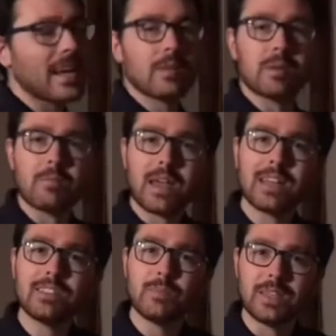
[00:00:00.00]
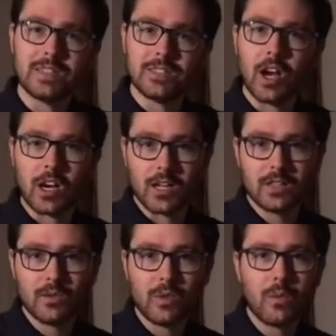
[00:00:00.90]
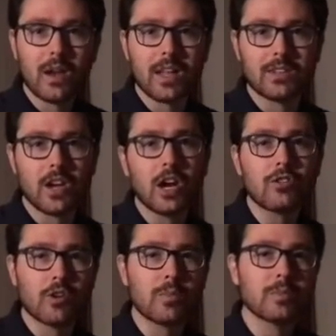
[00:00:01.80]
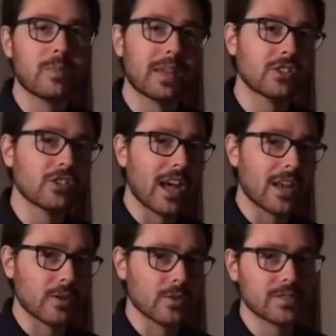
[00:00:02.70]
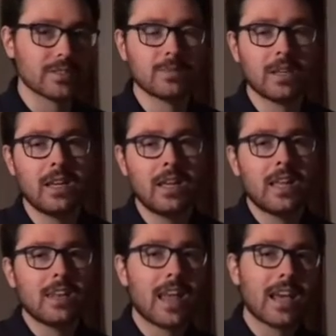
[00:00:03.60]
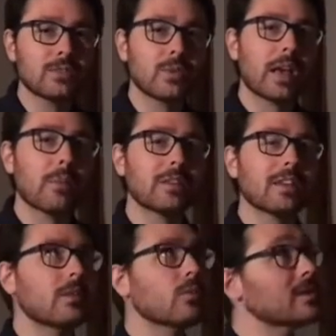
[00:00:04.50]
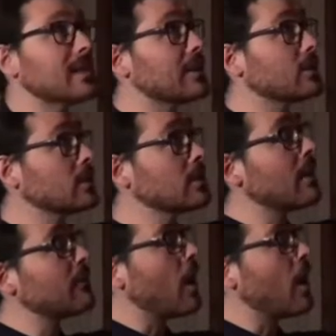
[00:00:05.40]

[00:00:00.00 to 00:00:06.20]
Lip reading: can be made to be dark. We want a dark room to make shadows. Next, what I did was I turned off